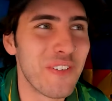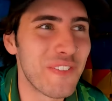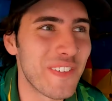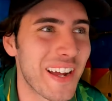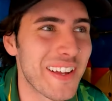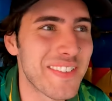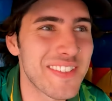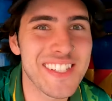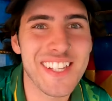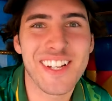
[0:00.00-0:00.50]
to a
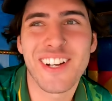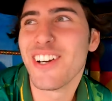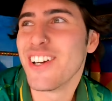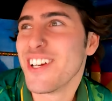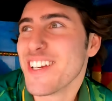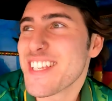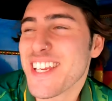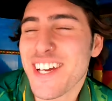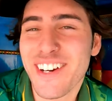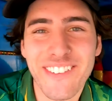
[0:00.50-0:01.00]
five-star
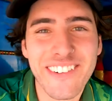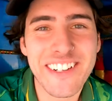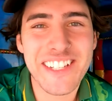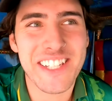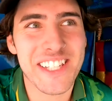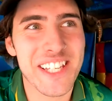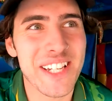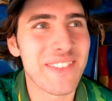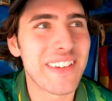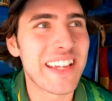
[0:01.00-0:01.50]
hotel, which
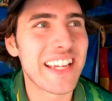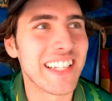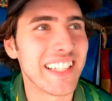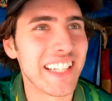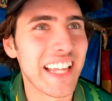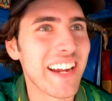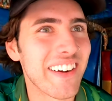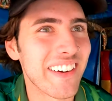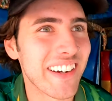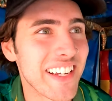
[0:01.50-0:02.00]
is gonna be
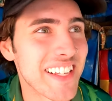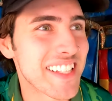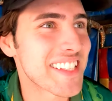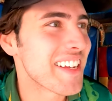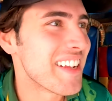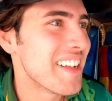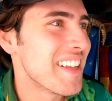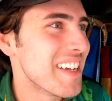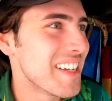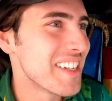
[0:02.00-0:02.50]
hilarious.
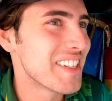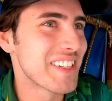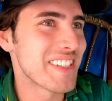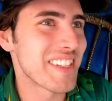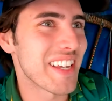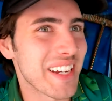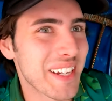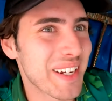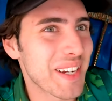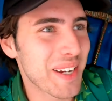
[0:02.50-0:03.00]

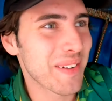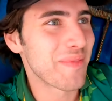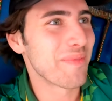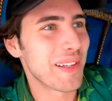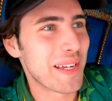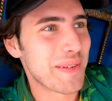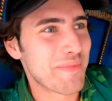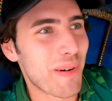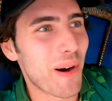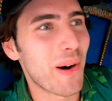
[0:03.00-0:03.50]
Just like the
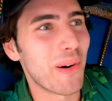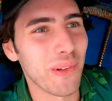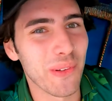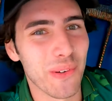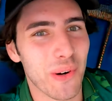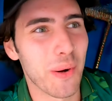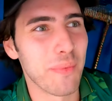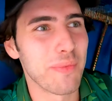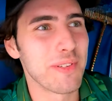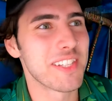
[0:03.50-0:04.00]
complete
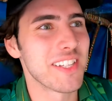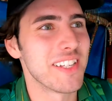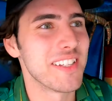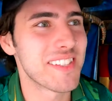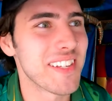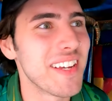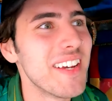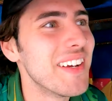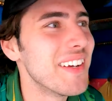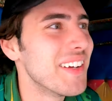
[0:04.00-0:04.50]
polar
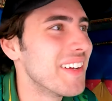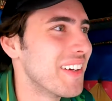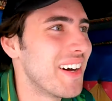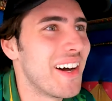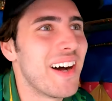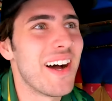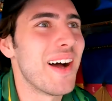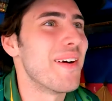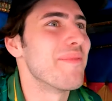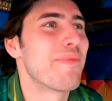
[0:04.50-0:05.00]
opposites.
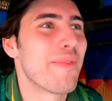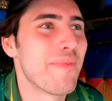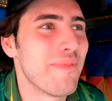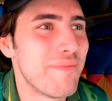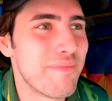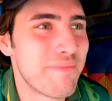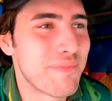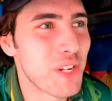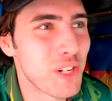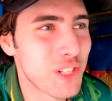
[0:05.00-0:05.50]
Uh,
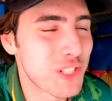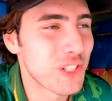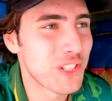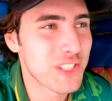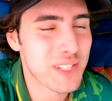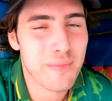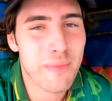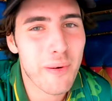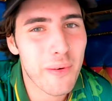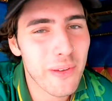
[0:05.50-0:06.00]

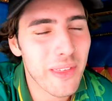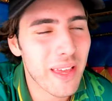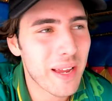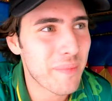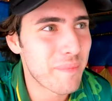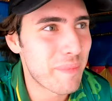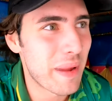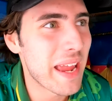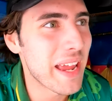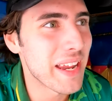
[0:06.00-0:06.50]
tuk-tuks are probably
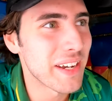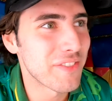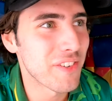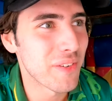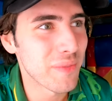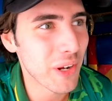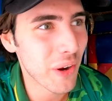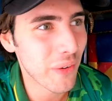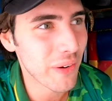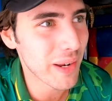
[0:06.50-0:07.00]
like banned
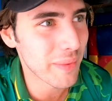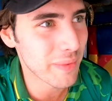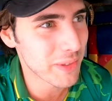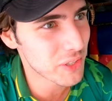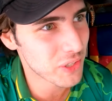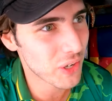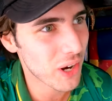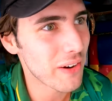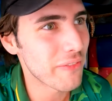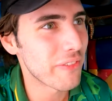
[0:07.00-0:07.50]
from going up
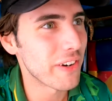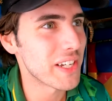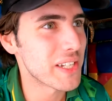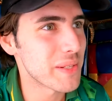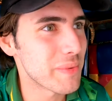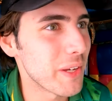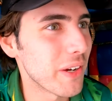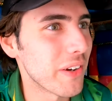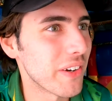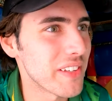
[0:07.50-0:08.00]
the driveway,
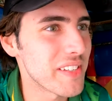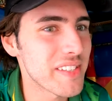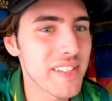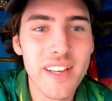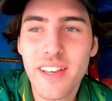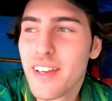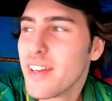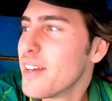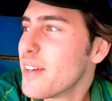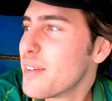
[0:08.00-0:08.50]
to be honest.
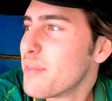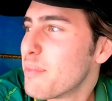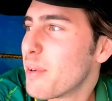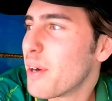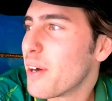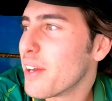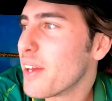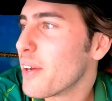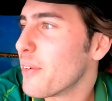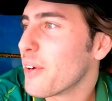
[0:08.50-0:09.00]

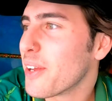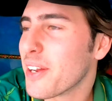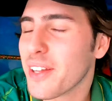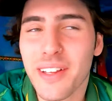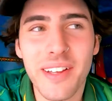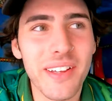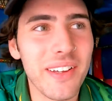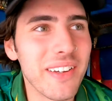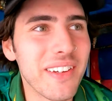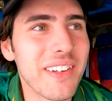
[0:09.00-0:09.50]
But yeah, we're
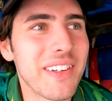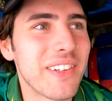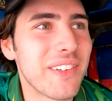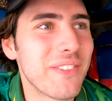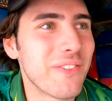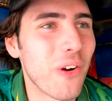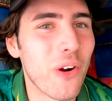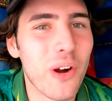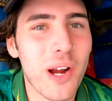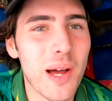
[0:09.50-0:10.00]
gonna
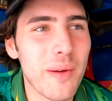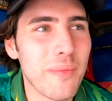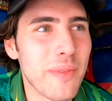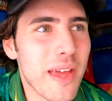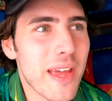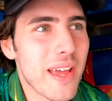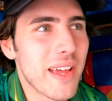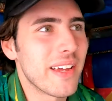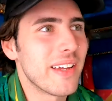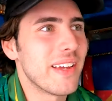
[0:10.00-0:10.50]
drop out
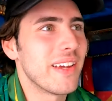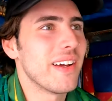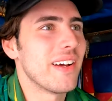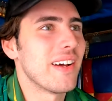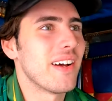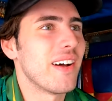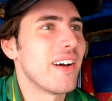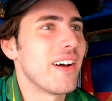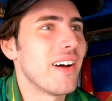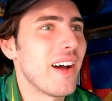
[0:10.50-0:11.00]
there.
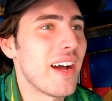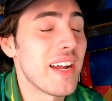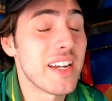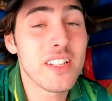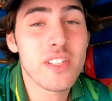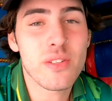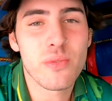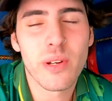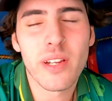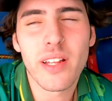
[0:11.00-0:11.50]
Uh, I
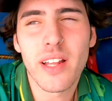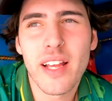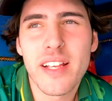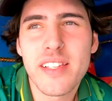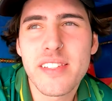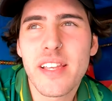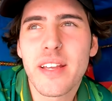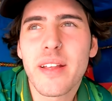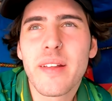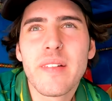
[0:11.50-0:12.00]
just
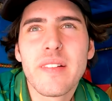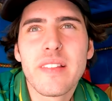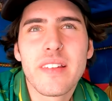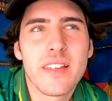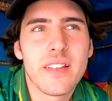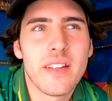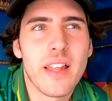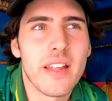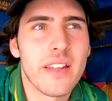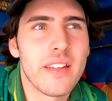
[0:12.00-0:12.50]
realized like
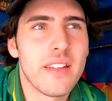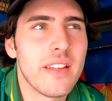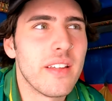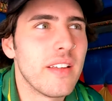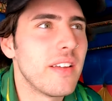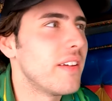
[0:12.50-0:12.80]
Pakistan